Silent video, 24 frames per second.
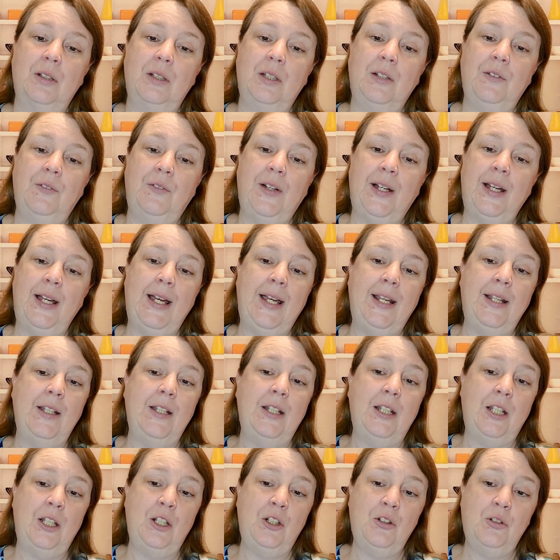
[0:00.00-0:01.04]
if I had
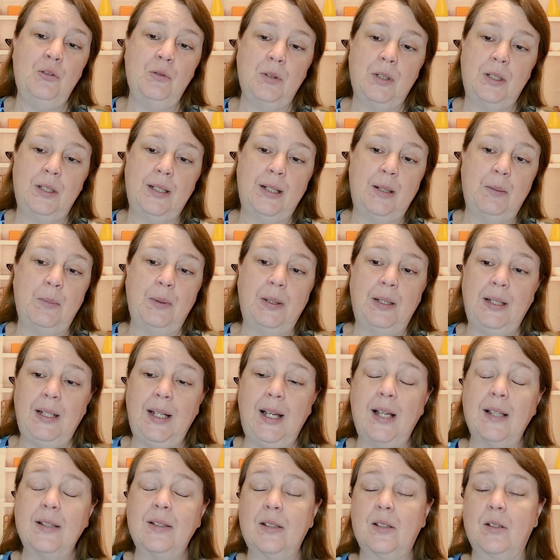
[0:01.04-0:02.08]
an injury that would
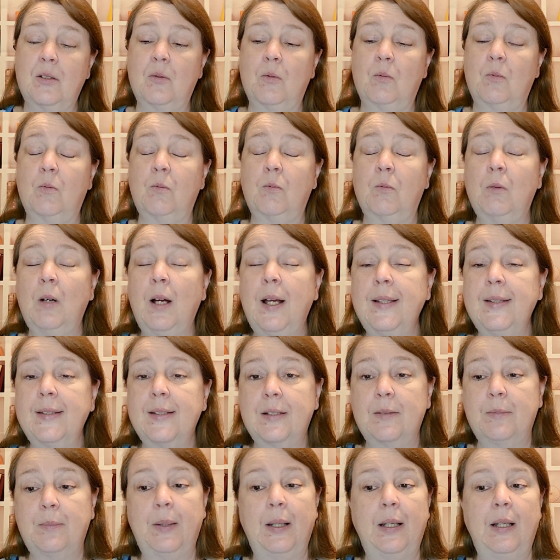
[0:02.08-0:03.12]
last the rest
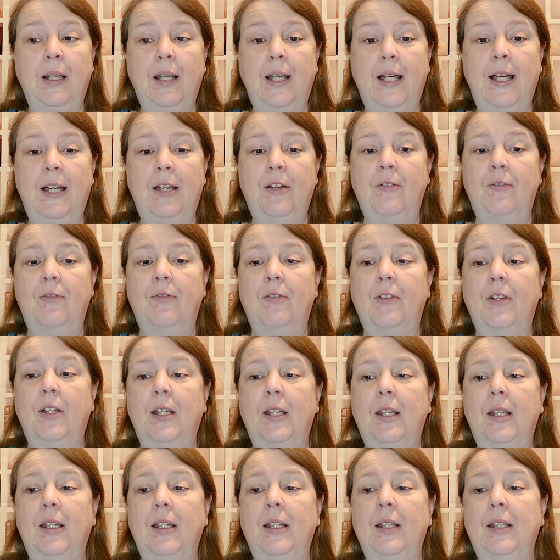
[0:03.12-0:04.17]
of my life.
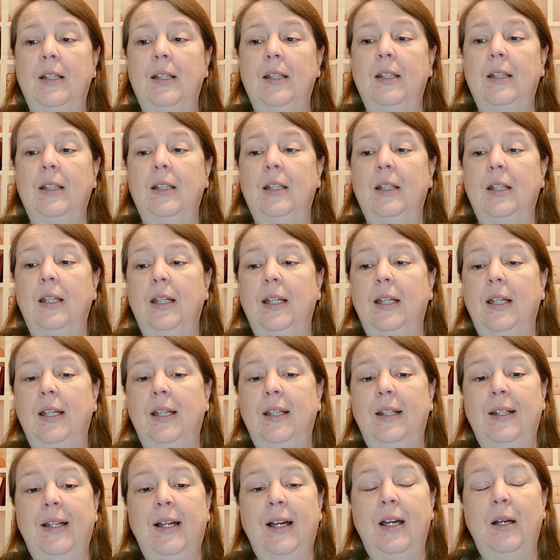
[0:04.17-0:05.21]

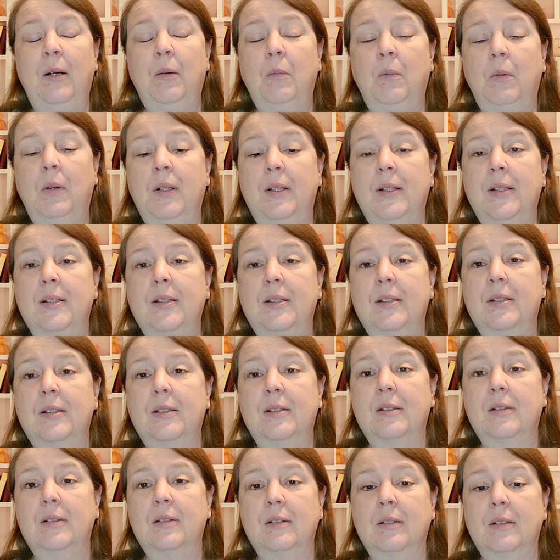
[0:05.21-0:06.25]
And I was.